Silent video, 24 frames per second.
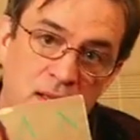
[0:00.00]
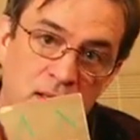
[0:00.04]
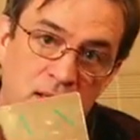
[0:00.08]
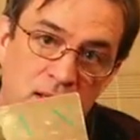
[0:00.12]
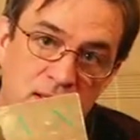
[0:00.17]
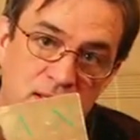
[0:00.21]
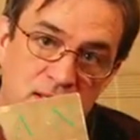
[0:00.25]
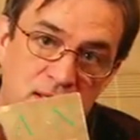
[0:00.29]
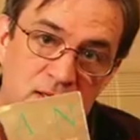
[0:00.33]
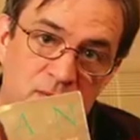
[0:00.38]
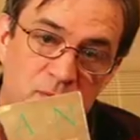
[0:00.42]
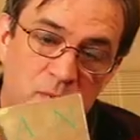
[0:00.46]

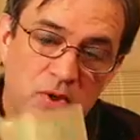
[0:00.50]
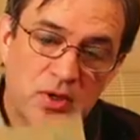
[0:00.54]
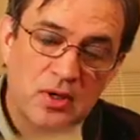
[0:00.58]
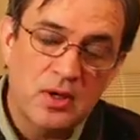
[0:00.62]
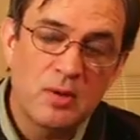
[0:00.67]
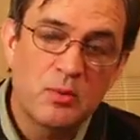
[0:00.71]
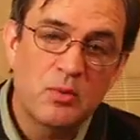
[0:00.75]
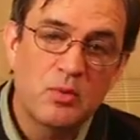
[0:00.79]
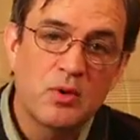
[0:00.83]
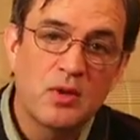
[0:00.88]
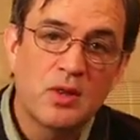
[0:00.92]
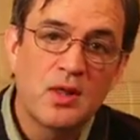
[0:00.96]
This is book
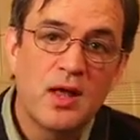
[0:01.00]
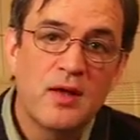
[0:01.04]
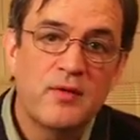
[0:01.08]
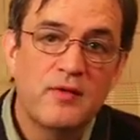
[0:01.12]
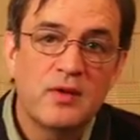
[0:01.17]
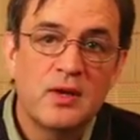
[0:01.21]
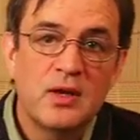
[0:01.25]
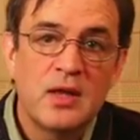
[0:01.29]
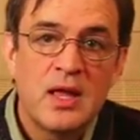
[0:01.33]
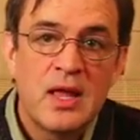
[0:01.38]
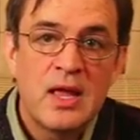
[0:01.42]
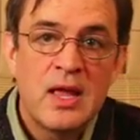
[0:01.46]
number
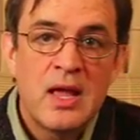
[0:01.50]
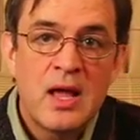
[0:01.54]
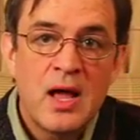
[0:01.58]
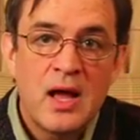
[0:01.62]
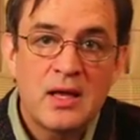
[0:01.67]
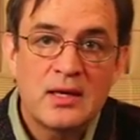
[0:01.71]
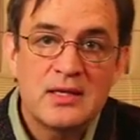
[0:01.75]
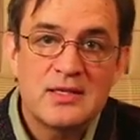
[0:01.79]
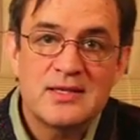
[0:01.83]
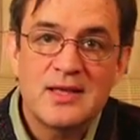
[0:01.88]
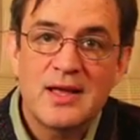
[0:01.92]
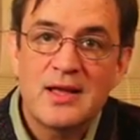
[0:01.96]
11,
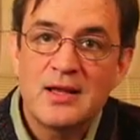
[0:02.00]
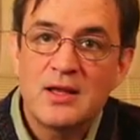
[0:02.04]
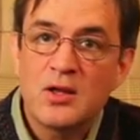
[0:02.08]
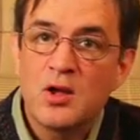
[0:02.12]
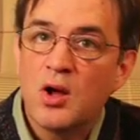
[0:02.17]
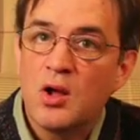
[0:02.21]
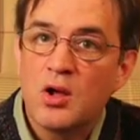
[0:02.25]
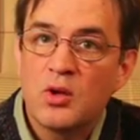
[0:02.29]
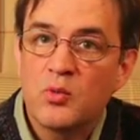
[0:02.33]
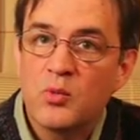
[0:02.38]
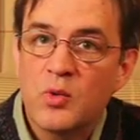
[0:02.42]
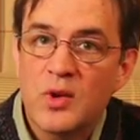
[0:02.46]
a design
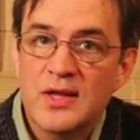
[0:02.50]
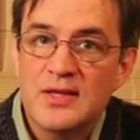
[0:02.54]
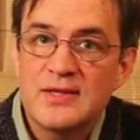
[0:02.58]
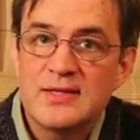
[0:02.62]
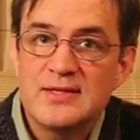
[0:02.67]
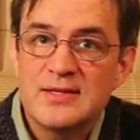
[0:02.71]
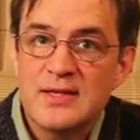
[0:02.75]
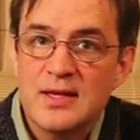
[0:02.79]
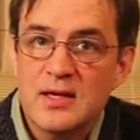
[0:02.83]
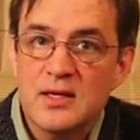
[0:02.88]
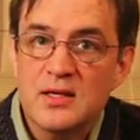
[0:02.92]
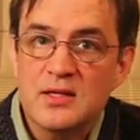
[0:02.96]
called Red
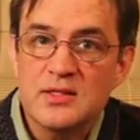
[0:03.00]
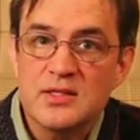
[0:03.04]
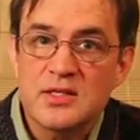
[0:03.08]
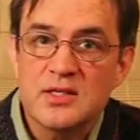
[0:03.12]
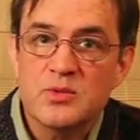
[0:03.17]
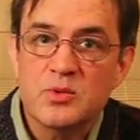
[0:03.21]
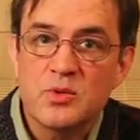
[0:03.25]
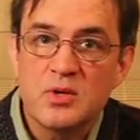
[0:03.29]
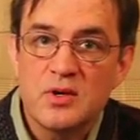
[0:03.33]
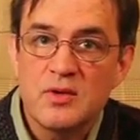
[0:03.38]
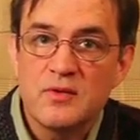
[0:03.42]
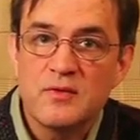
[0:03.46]
Sails.
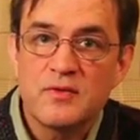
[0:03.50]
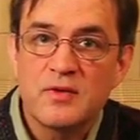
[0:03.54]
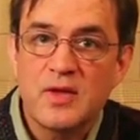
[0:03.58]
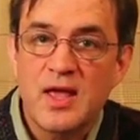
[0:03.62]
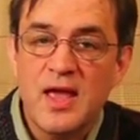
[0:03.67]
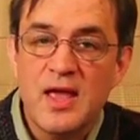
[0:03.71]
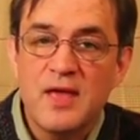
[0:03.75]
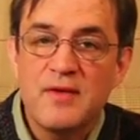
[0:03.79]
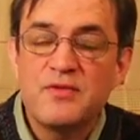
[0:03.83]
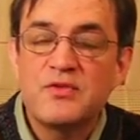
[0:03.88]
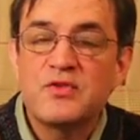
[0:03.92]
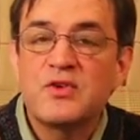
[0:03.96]
It's one of
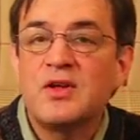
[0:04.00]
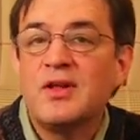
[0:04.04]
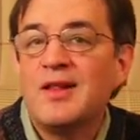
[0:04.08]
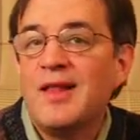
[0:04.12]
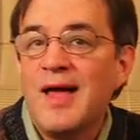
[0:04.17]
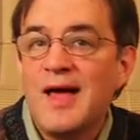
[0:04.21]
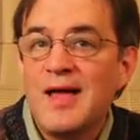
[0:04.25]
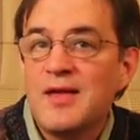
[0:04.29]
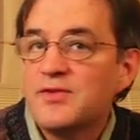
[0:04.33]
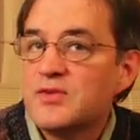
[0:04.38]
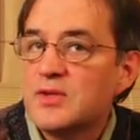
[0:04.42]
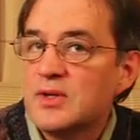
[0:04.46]
Kay's
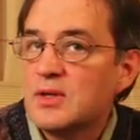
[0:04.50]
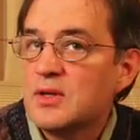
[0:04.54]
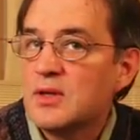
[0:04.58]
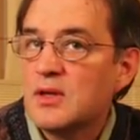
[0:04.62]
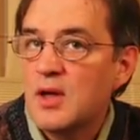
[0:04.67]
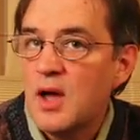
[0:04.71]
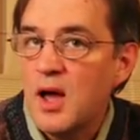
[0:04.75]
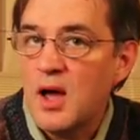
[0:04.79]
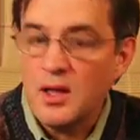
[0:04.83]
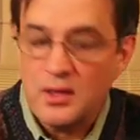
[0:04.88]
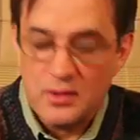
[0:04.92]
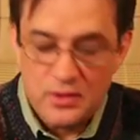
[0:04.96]
classic
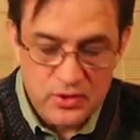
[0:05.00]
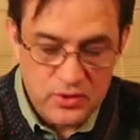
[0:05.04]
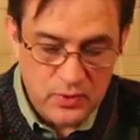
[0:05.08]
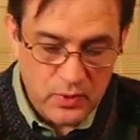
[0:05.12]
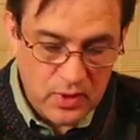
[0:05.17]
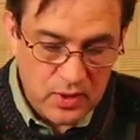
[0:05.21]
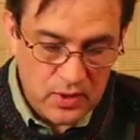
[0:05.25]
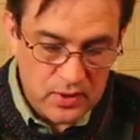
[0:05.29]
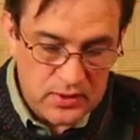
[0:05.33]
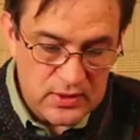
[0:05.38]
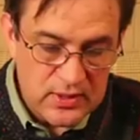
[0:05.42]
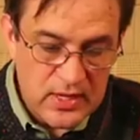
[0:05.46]
cotton
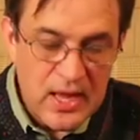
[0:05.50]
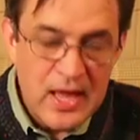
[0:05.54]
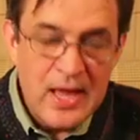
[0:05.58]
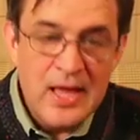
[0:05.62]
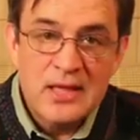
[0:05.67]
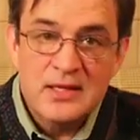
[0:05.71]
sweaters.